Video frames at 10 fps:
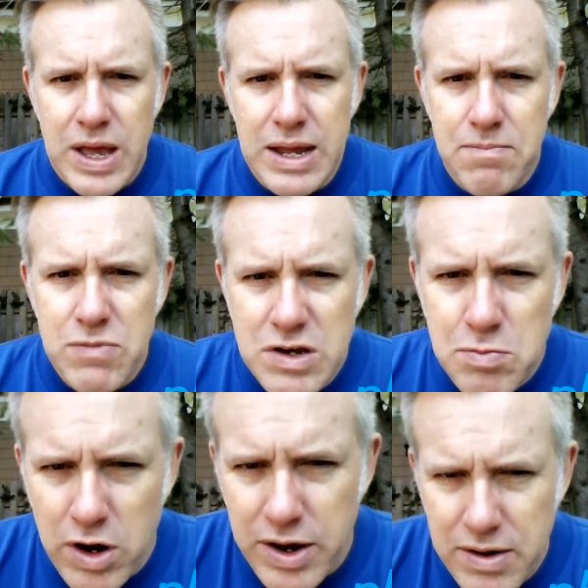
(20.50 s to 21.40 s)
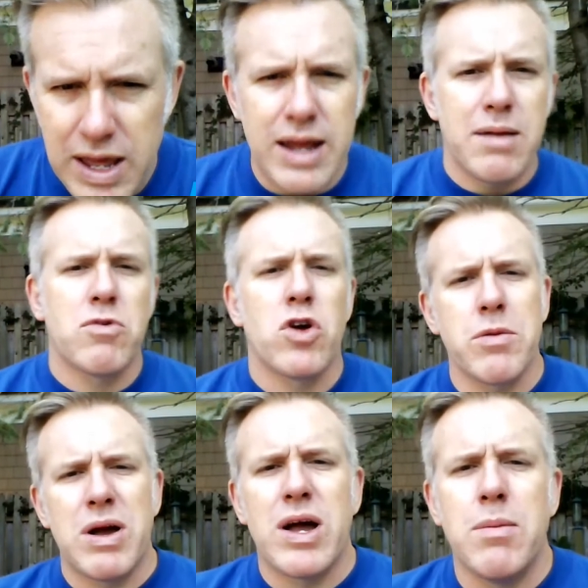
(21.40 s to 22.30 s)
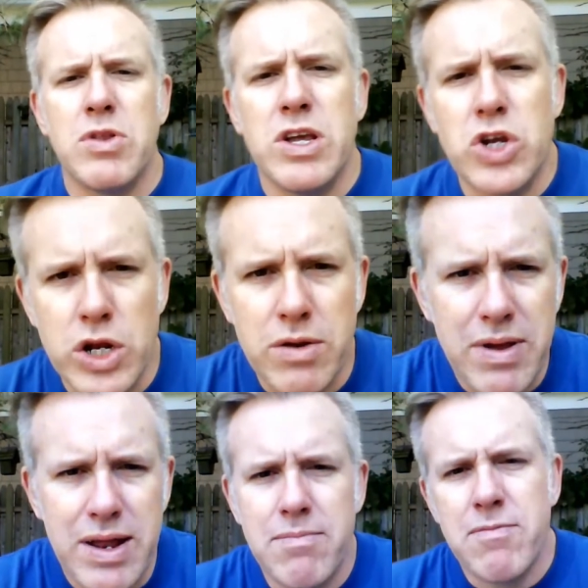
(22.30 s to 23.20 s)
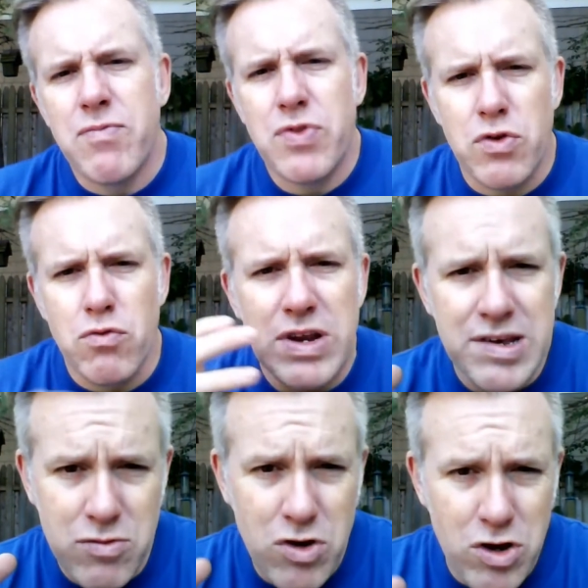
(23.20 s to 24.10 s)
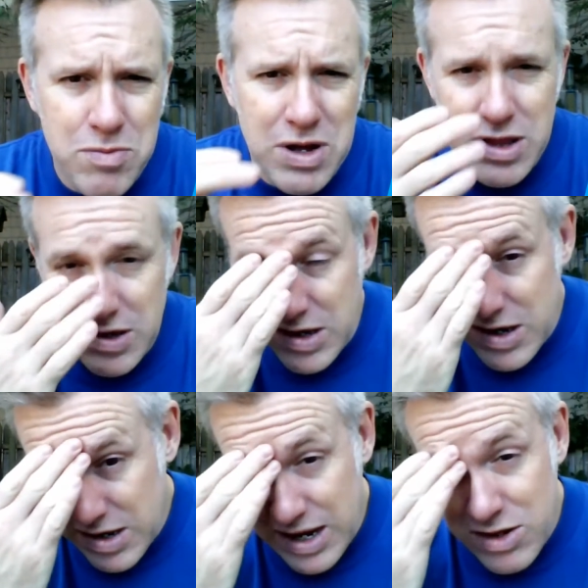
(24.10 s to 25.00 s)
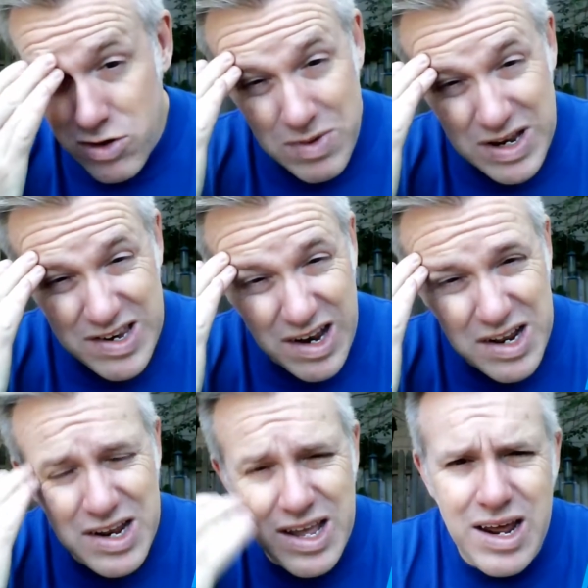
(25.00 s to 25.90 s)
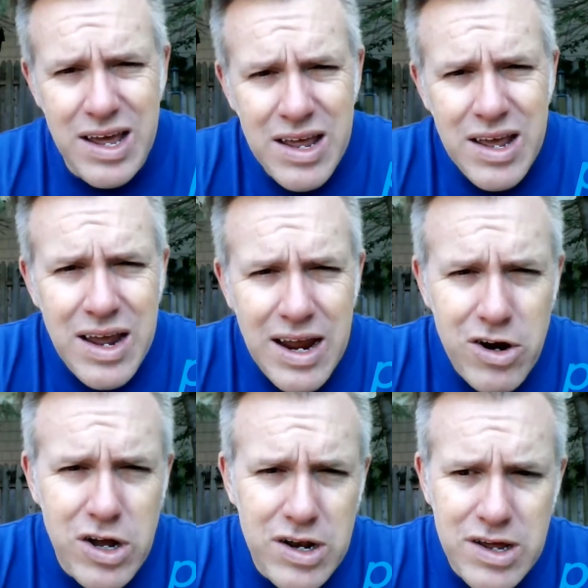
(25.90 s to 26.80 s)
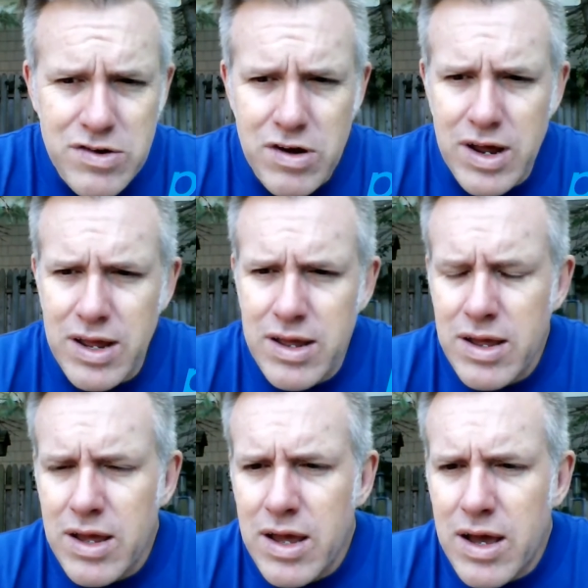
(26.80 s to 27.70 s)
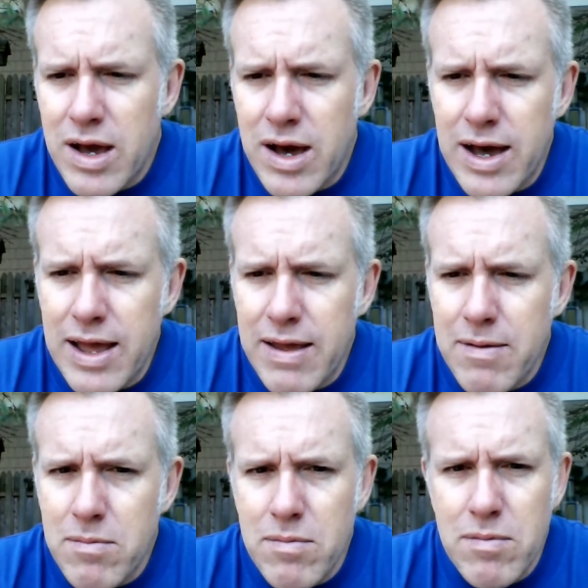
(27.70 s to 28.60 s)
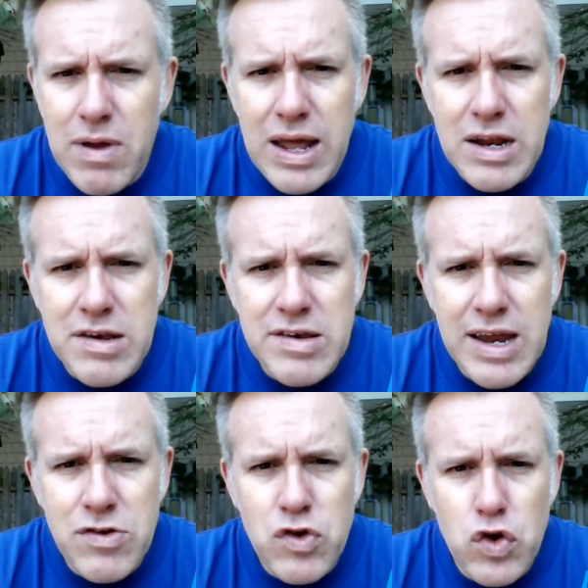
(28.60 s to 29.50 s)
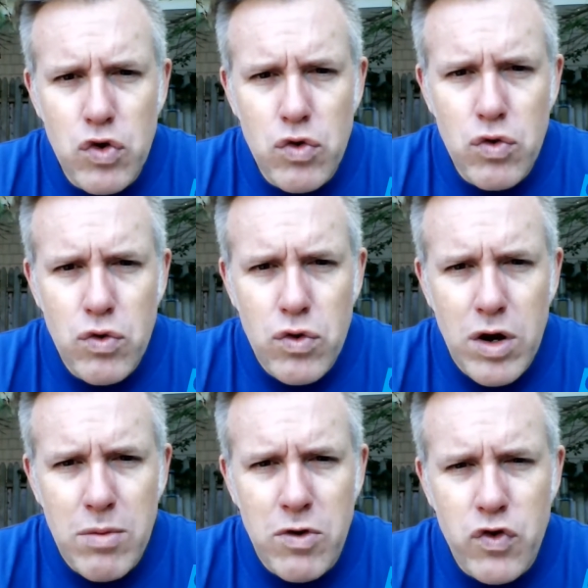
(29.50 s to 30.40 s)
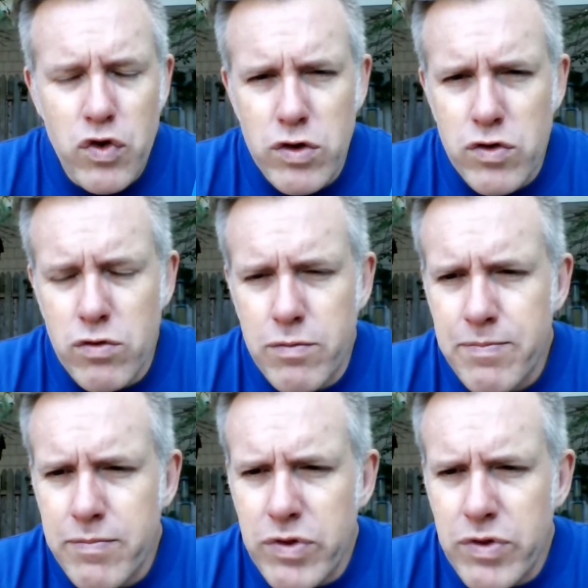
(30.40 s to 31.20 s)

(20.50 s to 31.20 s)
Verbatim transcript: Hey, it's Brian, and I'm talking about competition. And the reason I'm talking about this is because I took my son in to get a haircut yesterday, uh, and it's next to a martial arts school.